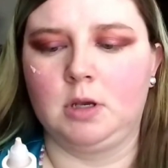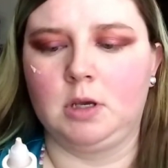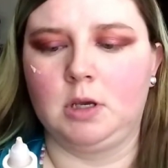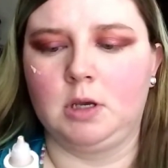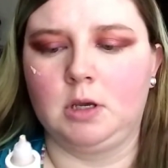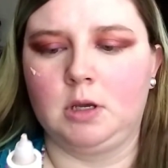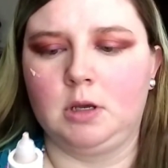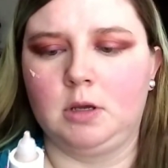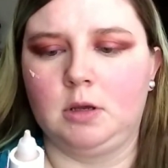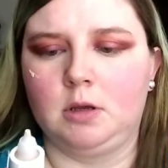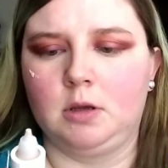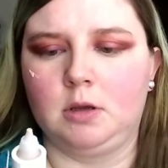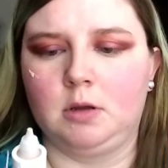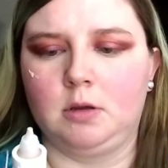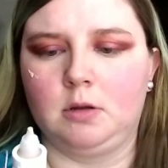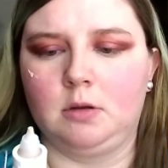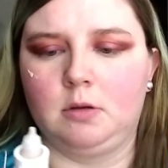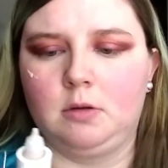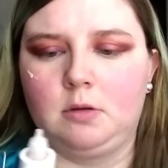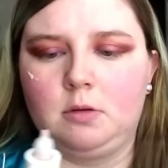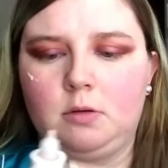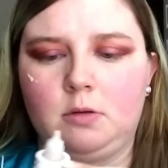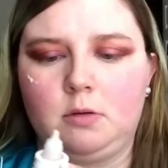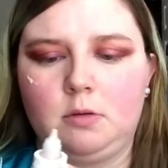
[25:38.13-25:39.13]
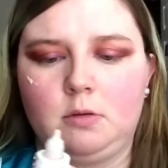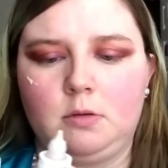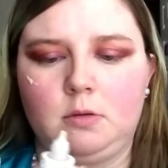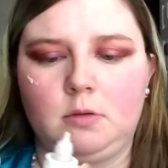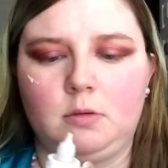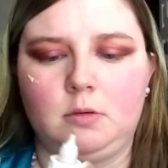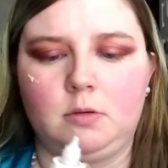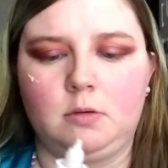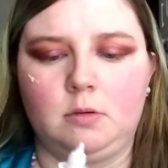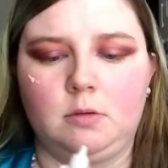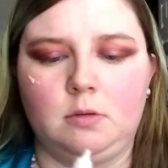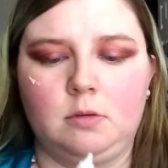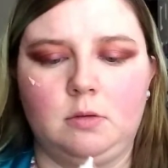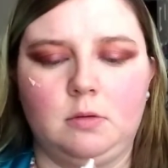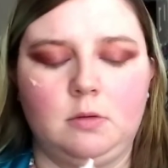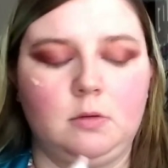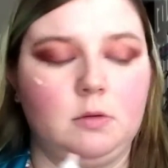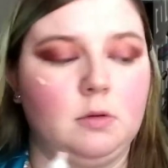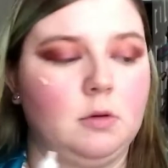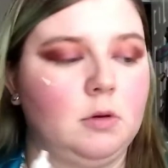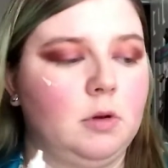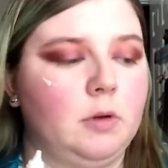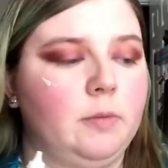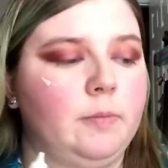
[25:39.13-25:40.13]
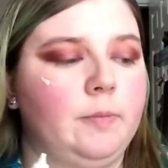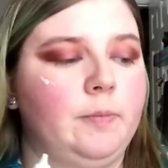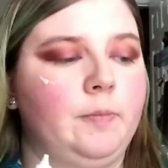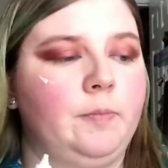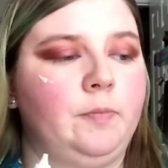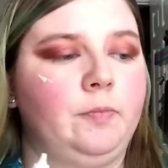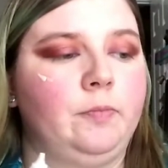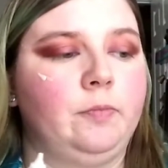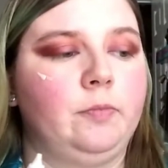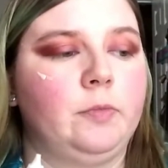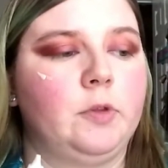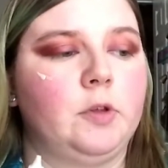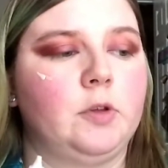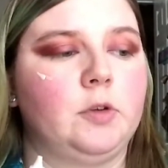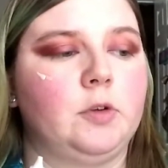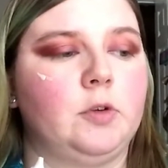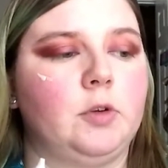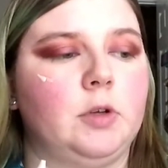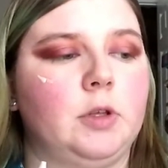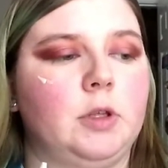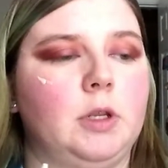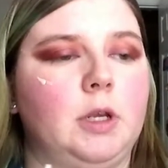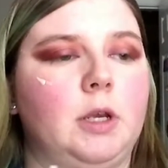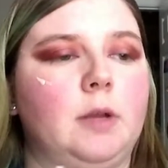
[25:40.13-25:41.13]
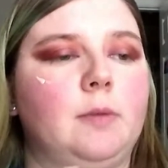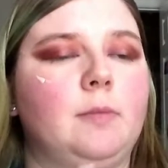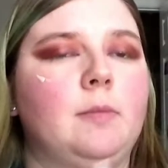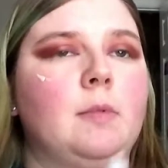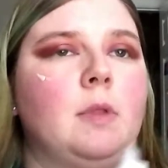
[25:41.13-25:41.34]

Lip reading: Okay, try that again.